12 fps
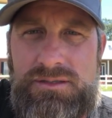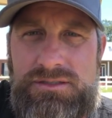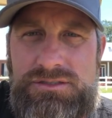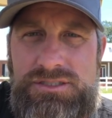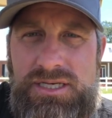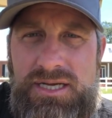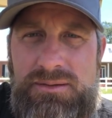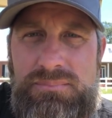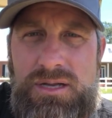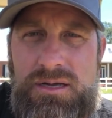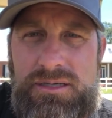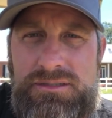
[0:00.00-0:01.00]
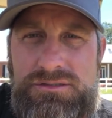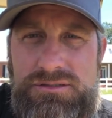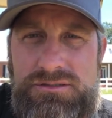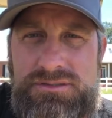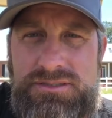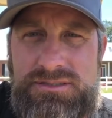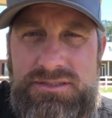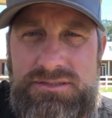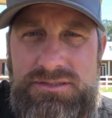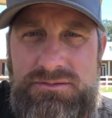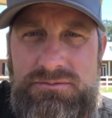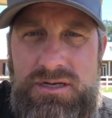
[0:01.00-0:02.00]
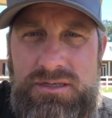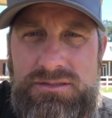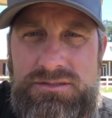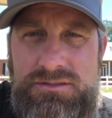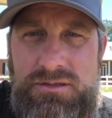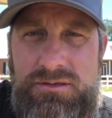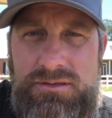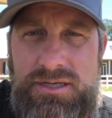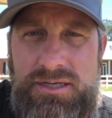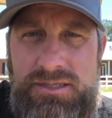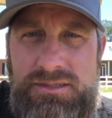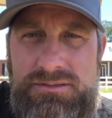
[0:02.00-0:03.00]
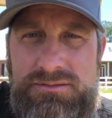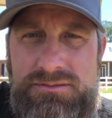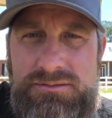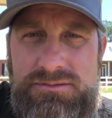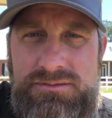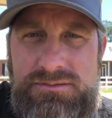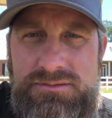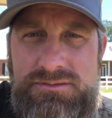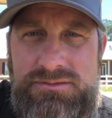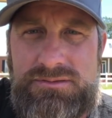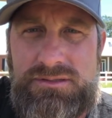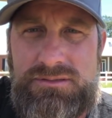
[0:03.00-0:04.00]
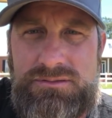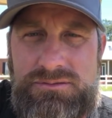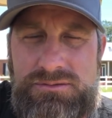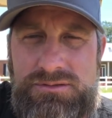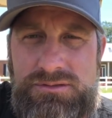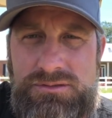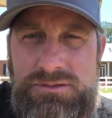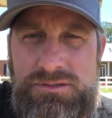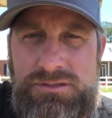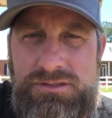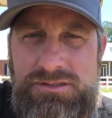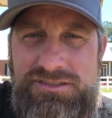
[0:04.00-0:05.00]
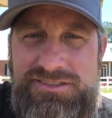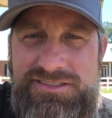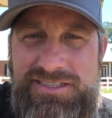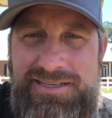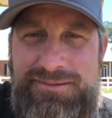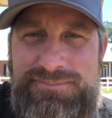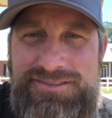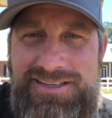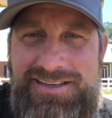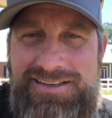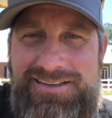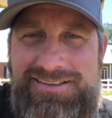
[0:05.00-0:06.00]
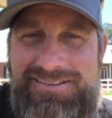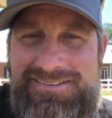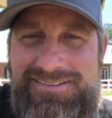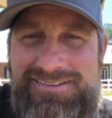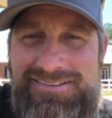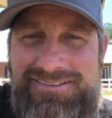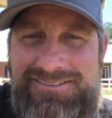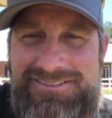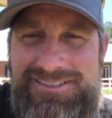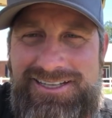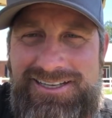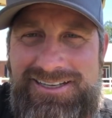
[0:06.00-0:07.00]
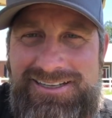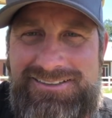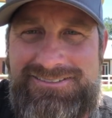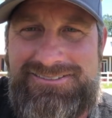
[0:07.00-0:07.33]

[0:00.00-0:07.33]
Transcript: Chad Blockinger says a Z-Rock and Star Night are doing good. Same tank. Oh, Chad.